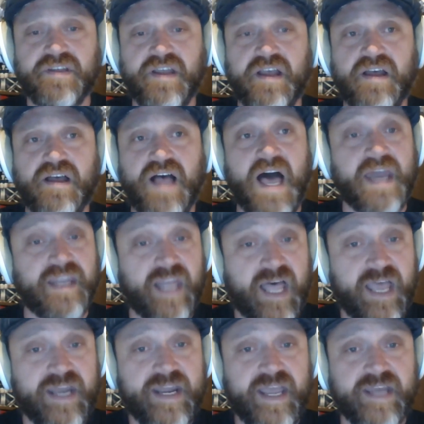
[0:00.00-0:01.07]
uh,
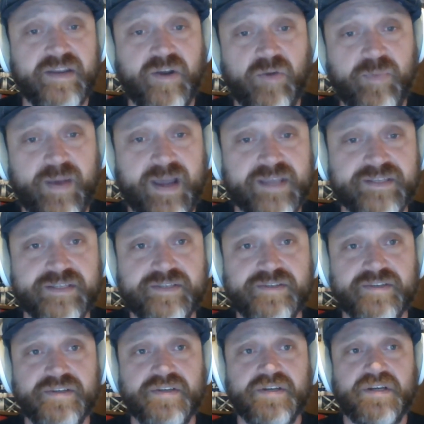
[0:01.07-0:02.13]
online at Go Passage